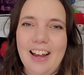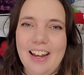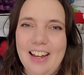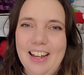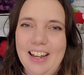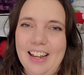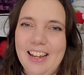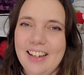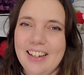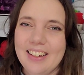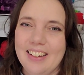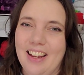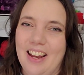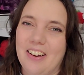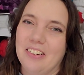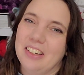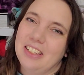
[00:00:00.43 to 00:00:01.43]
Hi,
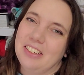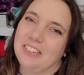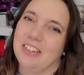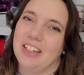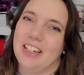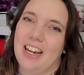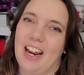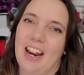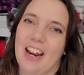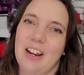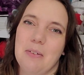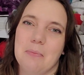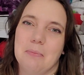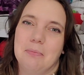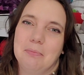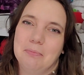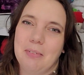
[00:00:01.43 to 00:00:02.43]
how are you today?
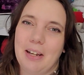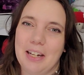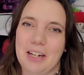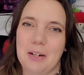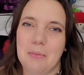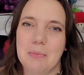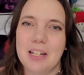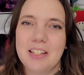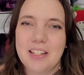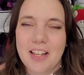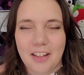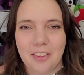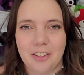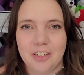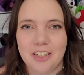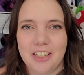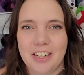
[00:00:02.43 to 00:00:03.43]
My name is
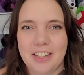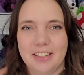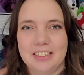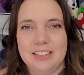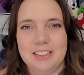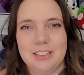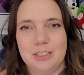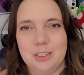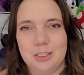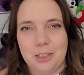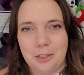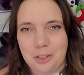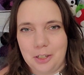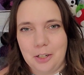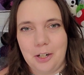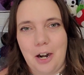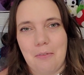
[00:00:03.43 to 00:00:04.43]
Heather and this is
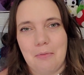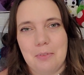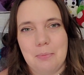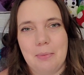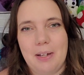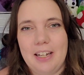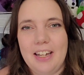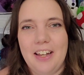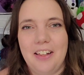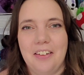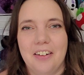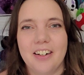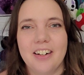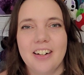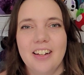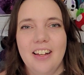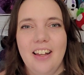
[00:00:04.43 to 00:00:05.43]
Nerdy Crafts by
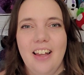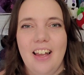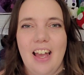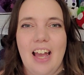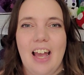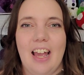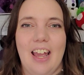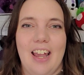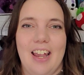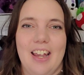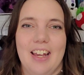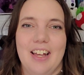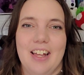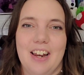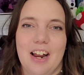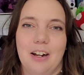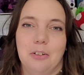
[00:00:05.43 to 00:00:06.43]
Heather,
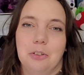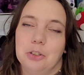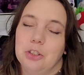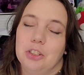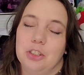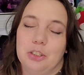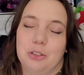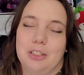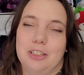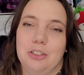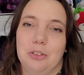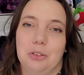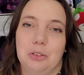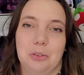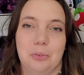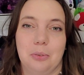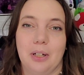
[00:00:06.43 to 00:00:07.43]
and I was just going to
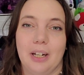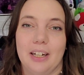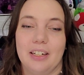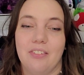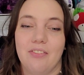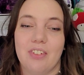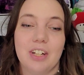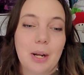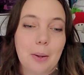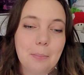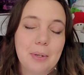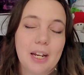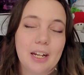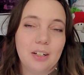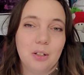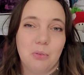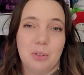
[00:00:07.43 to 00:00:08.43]
do kind of an
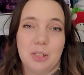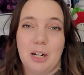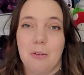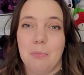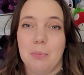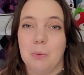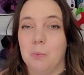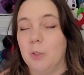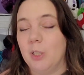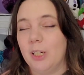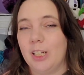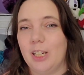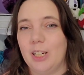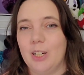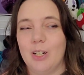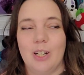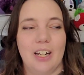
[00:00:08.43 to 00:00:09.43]
update on what I've been
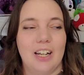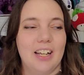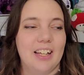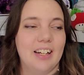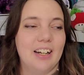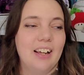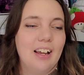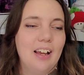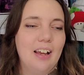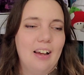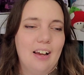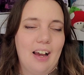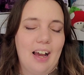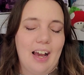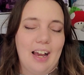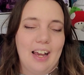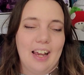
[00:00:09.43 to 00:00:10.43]
working on.
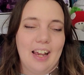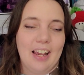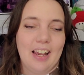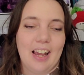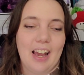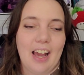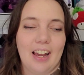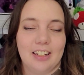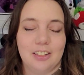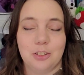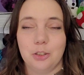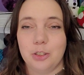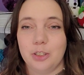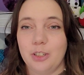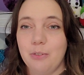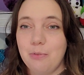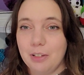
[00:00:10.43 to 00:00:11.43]
I
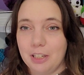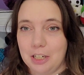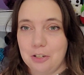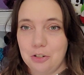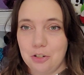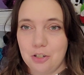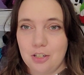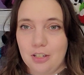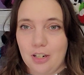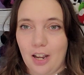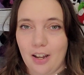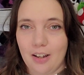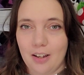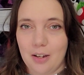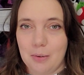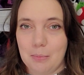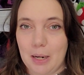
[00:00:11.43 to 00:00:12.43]
actually finished
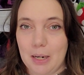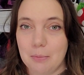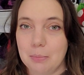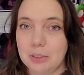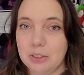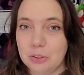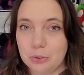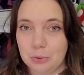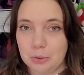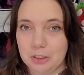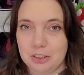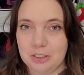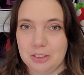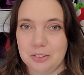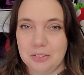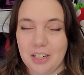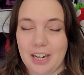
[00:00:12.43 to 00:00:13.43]
my
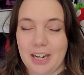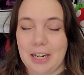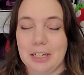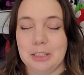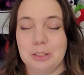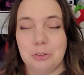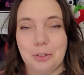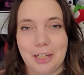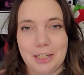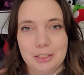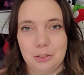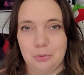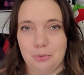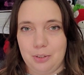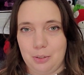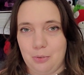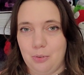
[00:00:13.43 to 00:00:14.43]
biscornu. I tried
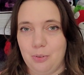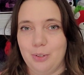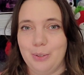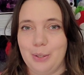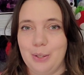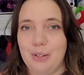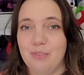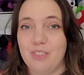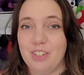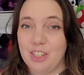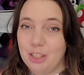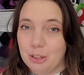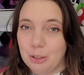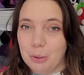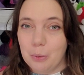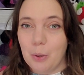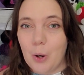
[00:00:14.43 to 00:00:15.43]
to record a
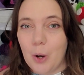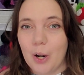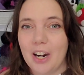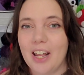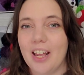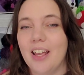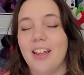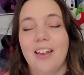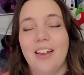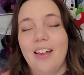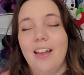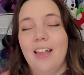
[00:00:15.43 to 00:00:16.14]
video on it,